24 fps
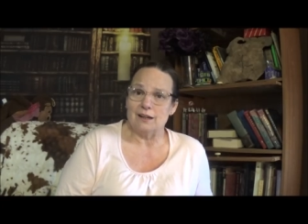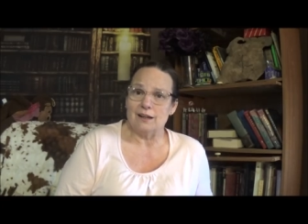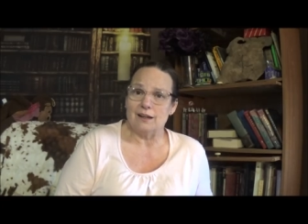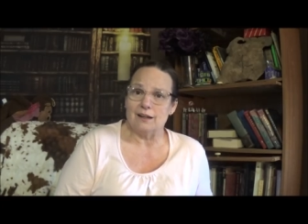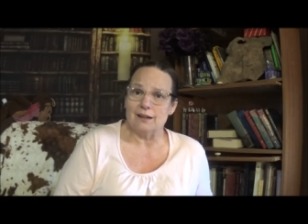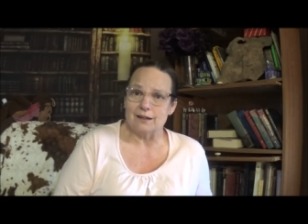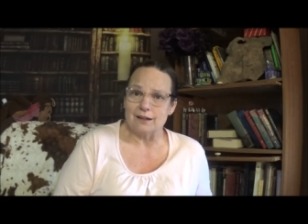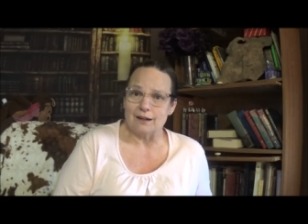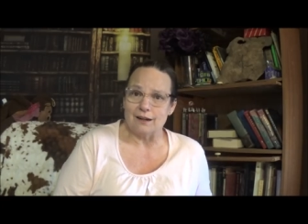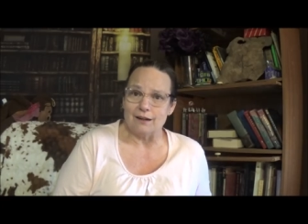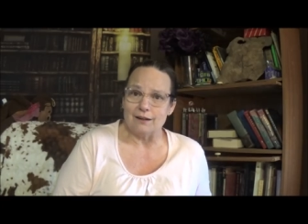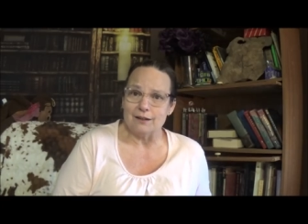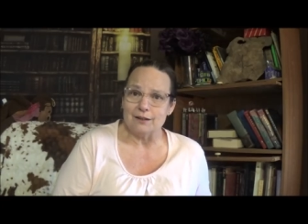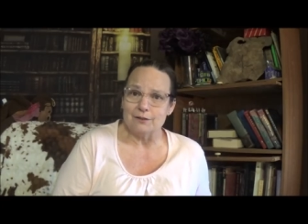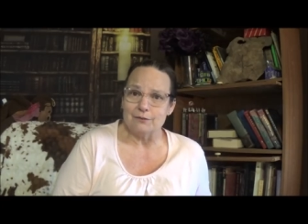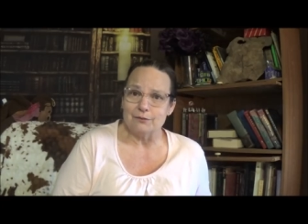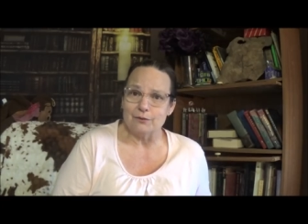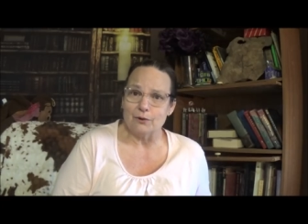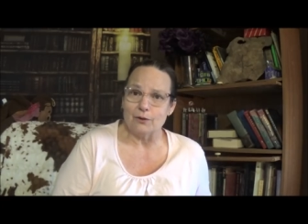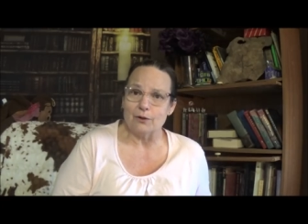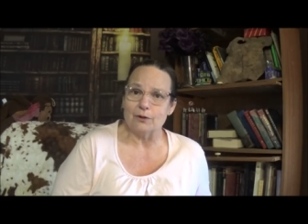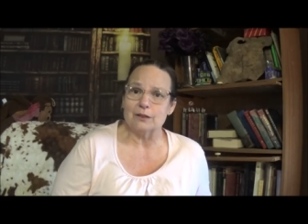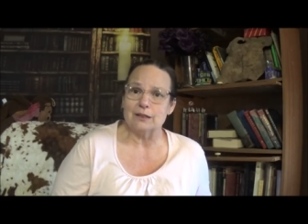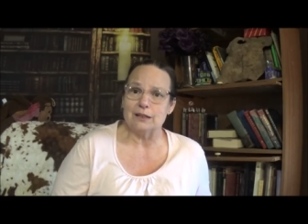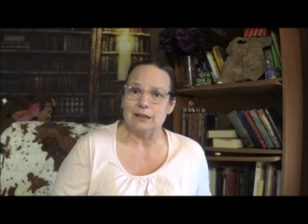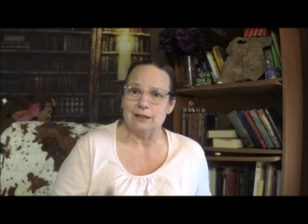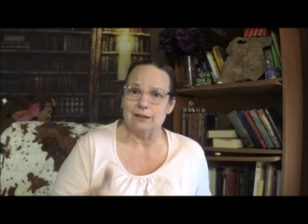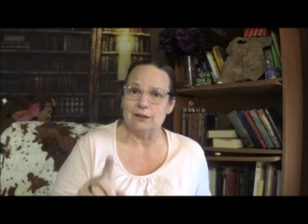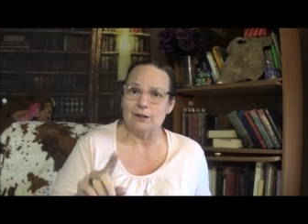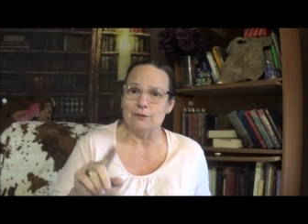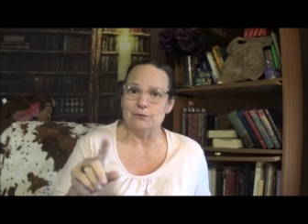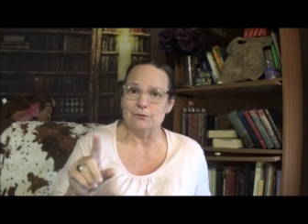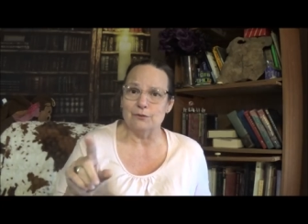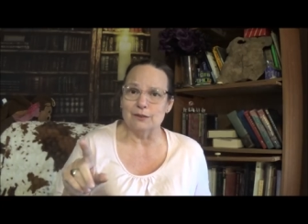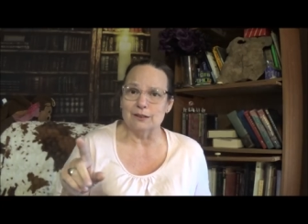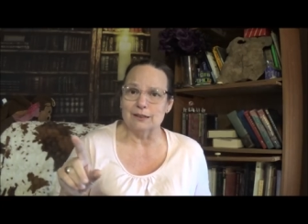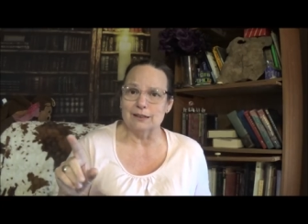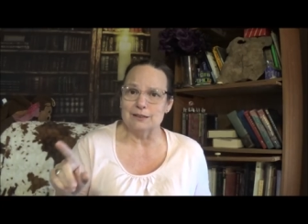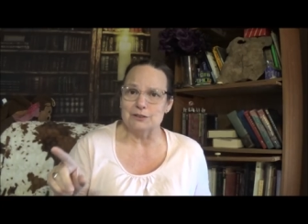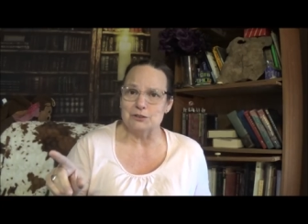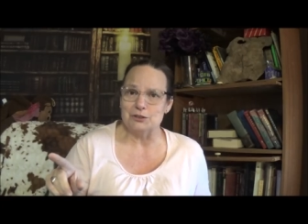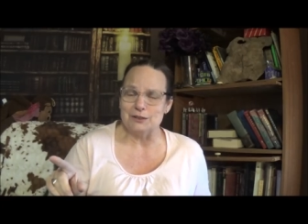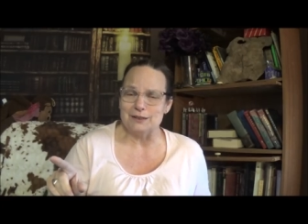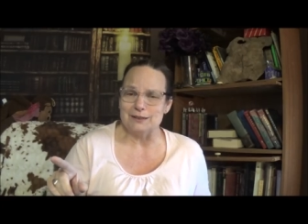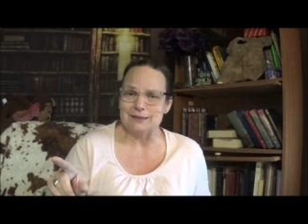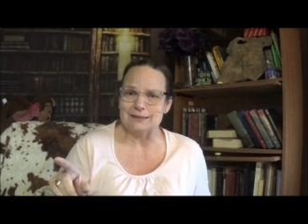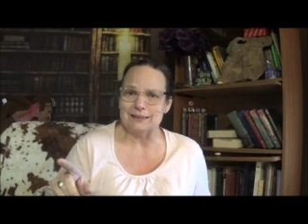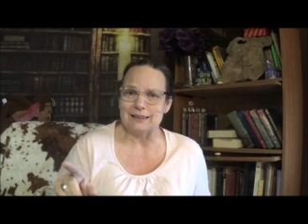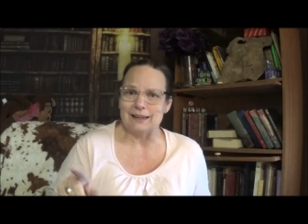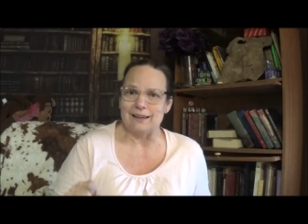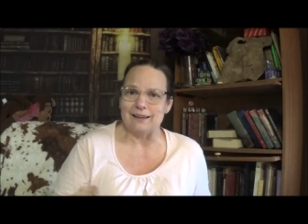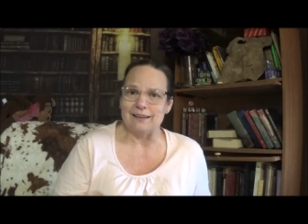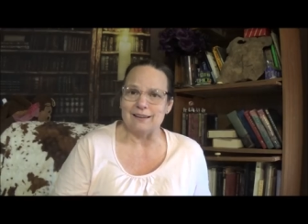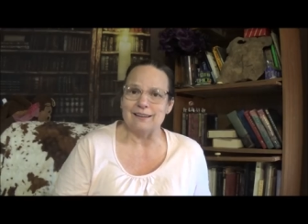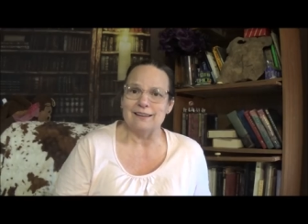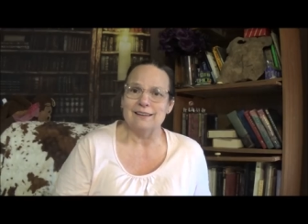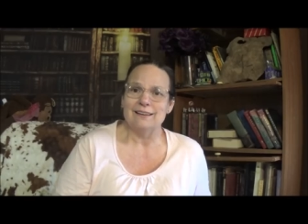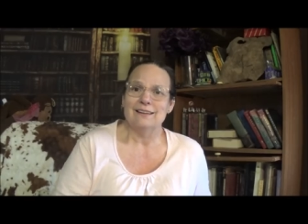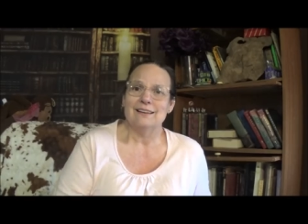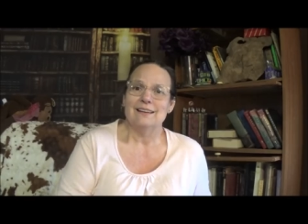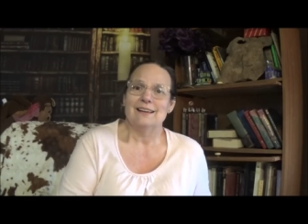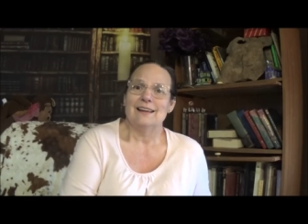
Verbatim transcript: a carnivore keto-friendly cheesecake.